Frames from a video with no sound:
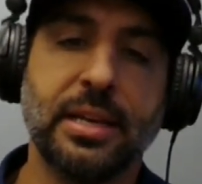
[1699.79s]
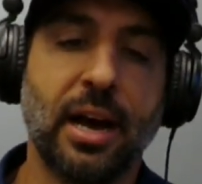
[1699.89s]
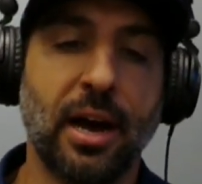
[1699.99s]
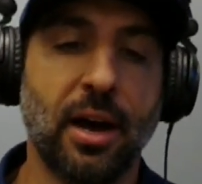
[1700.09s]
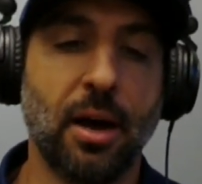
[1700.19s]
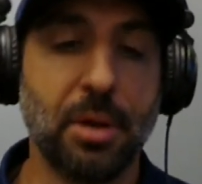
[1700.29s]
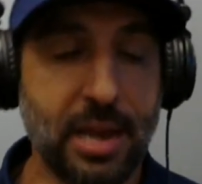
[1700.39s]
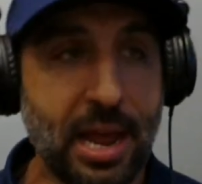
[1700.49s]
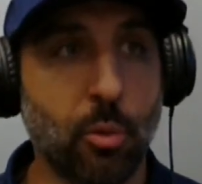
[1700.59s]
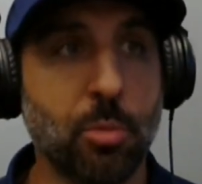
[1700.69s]
But
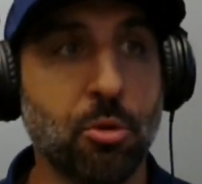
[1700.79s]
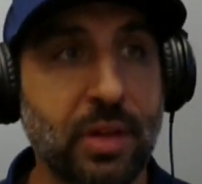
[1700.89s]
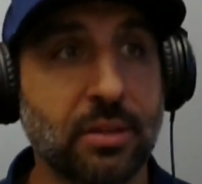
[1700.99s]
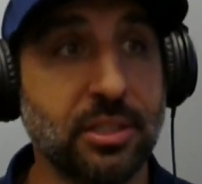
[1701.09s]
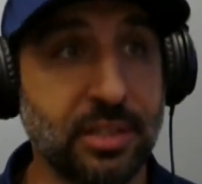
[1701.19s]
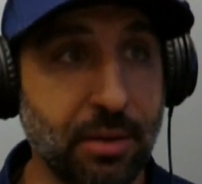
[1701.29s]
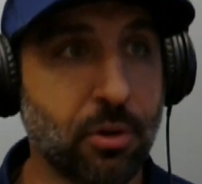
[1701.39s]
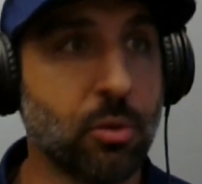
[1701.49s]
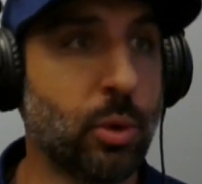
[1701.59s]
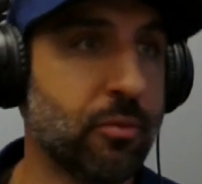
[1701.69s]
now we moved out to
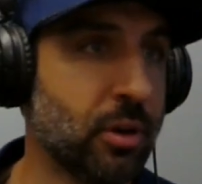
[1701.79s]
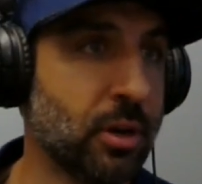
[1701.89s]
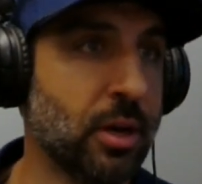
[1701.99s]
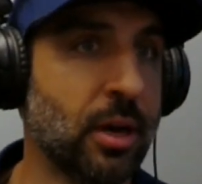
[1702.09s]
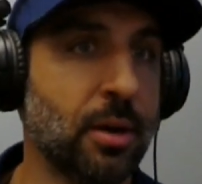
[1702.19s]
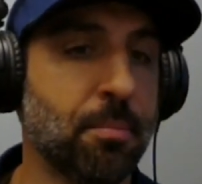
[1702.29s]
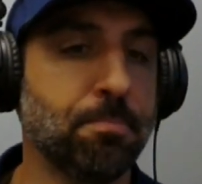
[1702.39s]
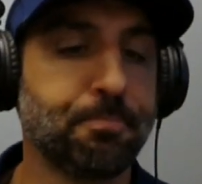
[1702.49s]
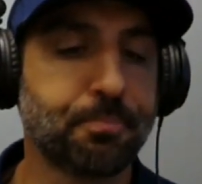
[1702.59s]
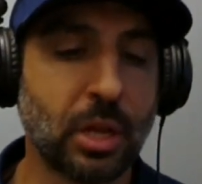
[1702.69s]
Denver. We have
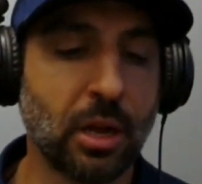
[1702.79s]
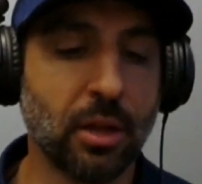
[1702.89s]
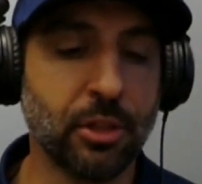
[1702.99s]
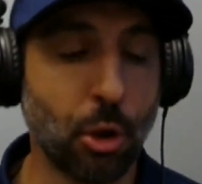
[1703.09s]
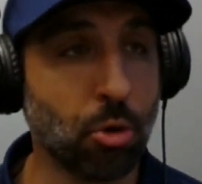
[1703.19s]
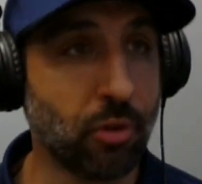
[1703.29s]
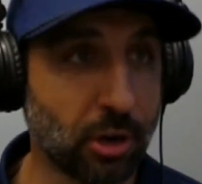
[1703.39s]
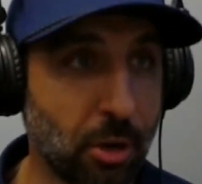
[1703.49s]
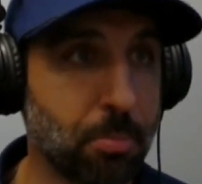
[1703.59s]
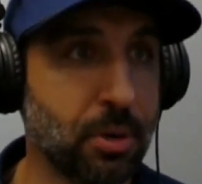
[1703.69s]
the owner of our
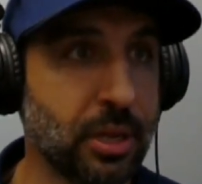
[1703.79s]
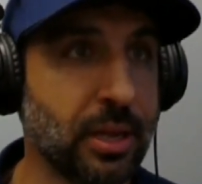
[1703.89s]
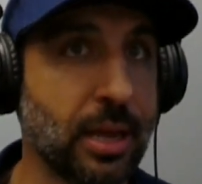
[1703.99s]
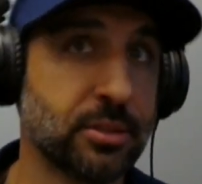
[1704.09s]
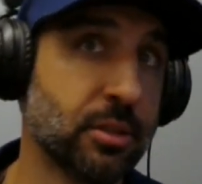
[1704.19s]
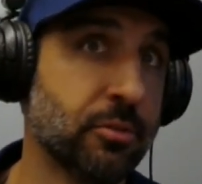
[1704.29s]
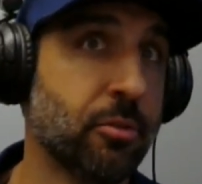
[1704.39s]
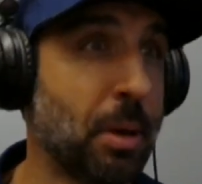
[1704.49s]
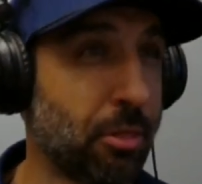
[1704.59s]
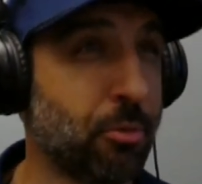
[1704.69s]
company as of
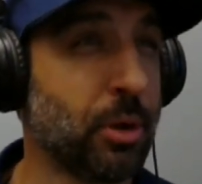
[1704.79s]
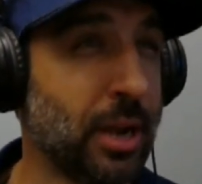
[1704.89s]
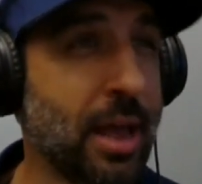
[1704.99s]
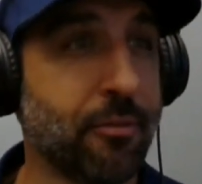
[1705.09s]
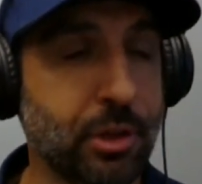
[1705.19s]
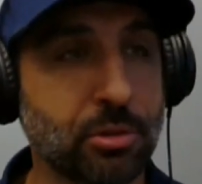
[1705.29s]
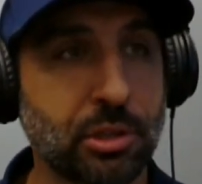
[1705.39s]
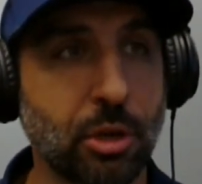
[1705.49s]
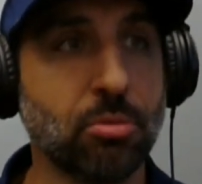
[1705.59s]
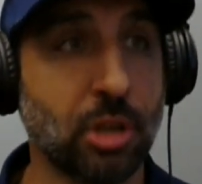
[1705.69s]
about 3.5 years
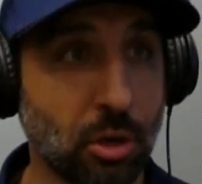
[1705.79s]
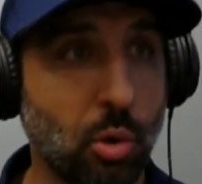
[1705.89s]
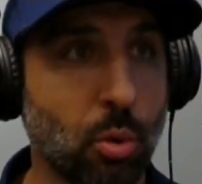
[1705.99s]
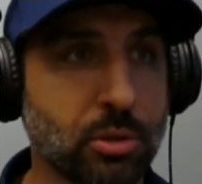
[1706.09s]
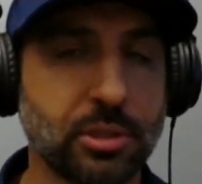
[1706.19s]
ago, Doug Coors.